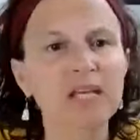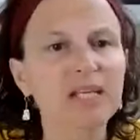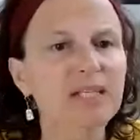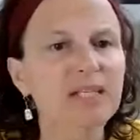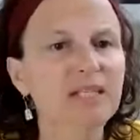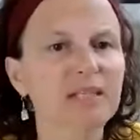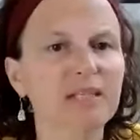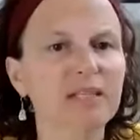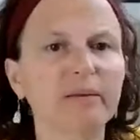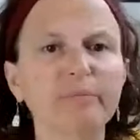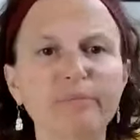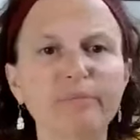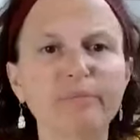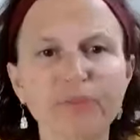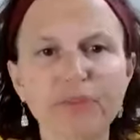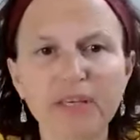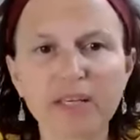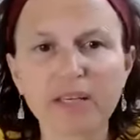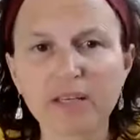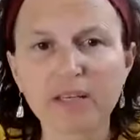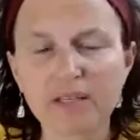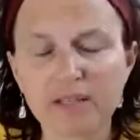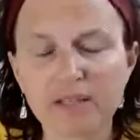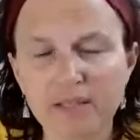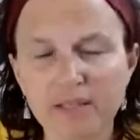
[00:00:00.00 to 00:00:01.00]

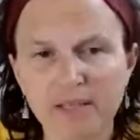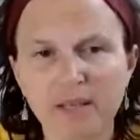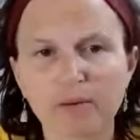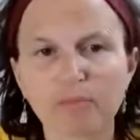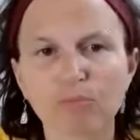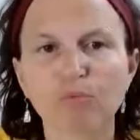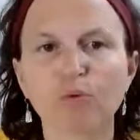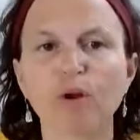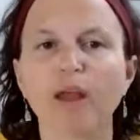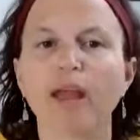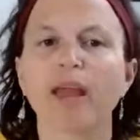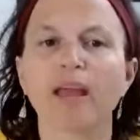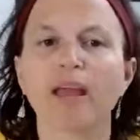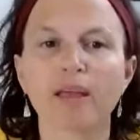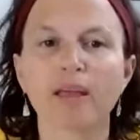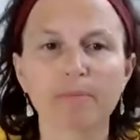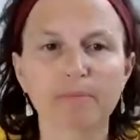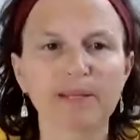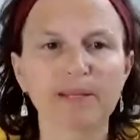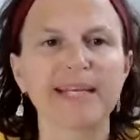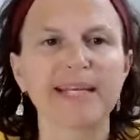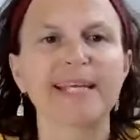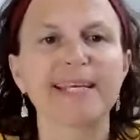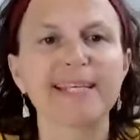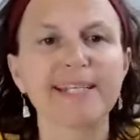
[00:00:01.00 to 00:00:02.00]
something somewhere.
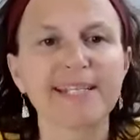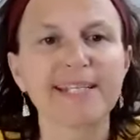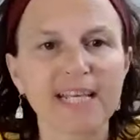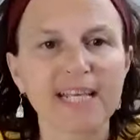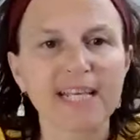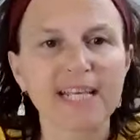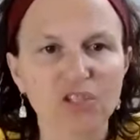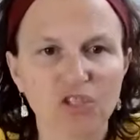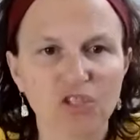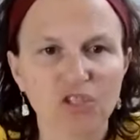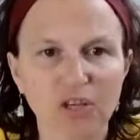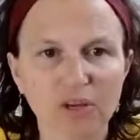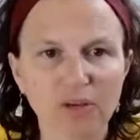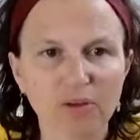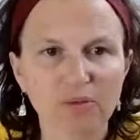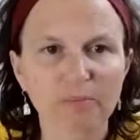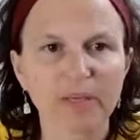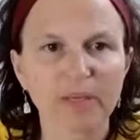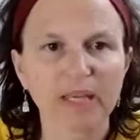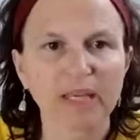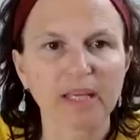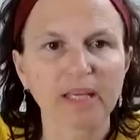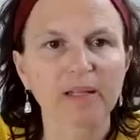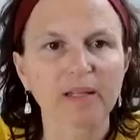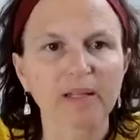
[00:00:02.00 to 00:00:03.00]
Please show
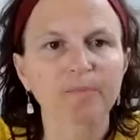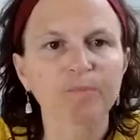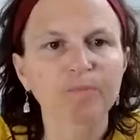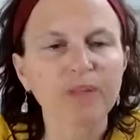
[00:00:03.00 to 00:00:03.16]
me.